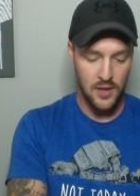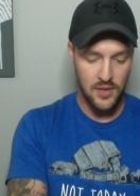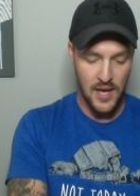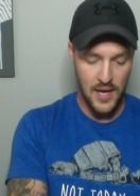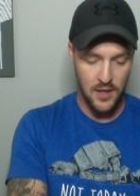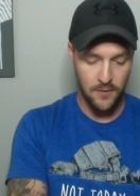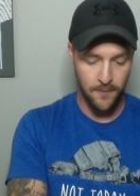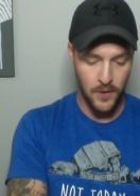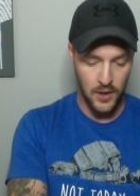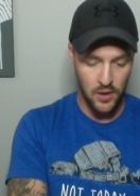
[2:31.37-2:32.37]
That is
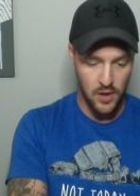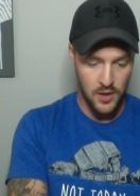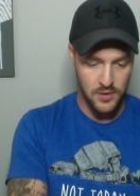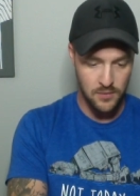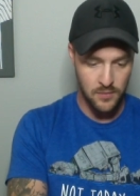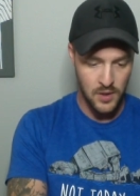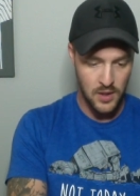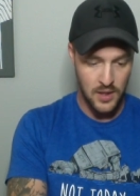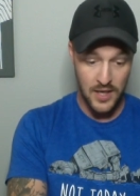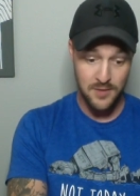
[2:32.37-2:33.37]
freaking awesome.
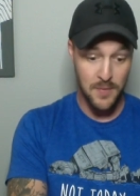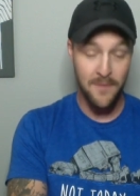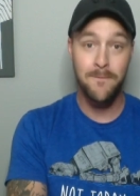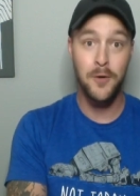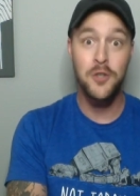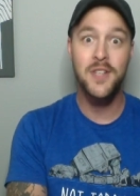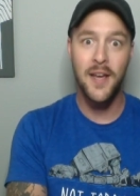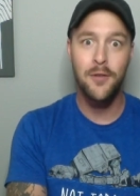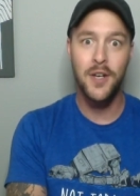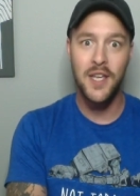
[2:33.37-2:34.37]
That's my first
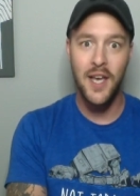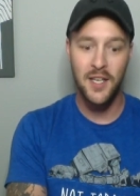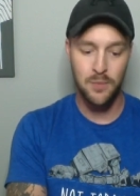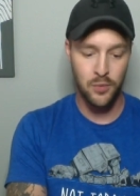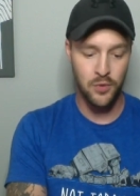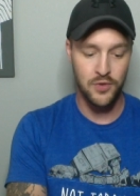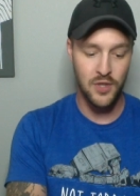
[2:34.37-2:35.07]
ever EX pull,